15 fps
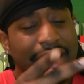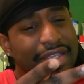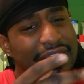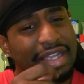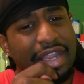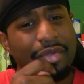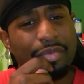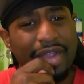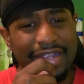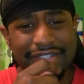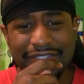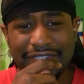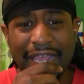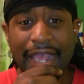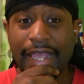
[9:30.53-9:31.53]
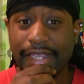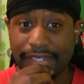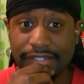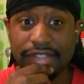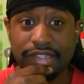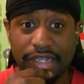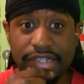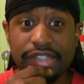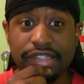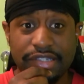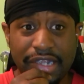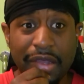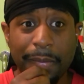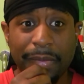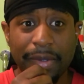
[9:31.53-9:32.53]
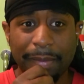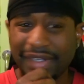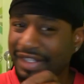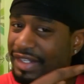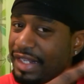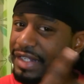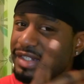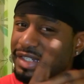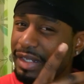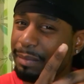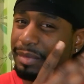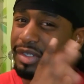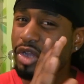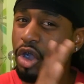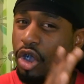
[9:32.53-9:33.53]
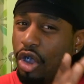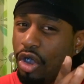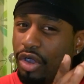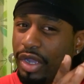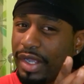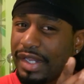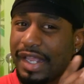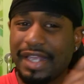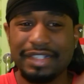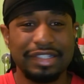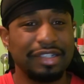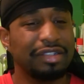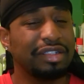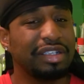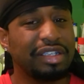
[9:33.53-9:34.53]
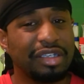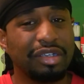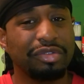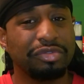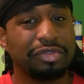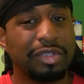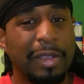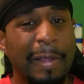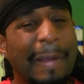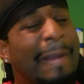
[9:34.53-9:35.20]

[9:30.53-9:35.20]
Yeah, that right side, it's it's dipping, but it ain't dipping hard as the left.